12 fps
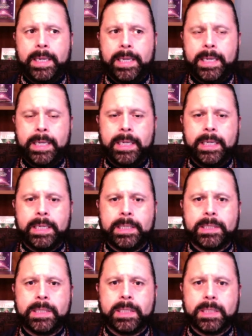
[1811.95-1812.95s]
He
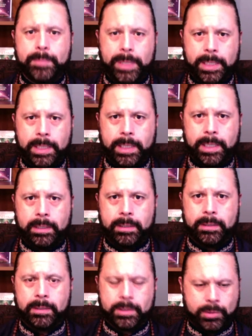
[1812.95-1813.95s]
is
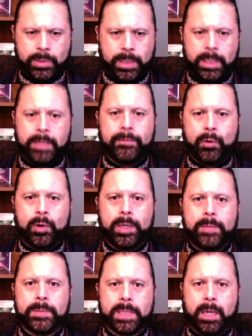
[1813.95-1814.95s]
speaking certainly for
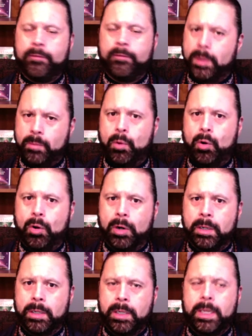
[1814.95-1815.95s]
himself, but
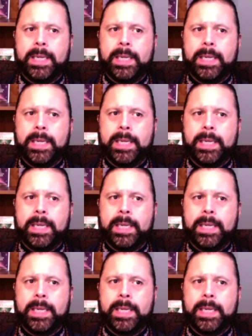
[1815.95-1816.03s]
more,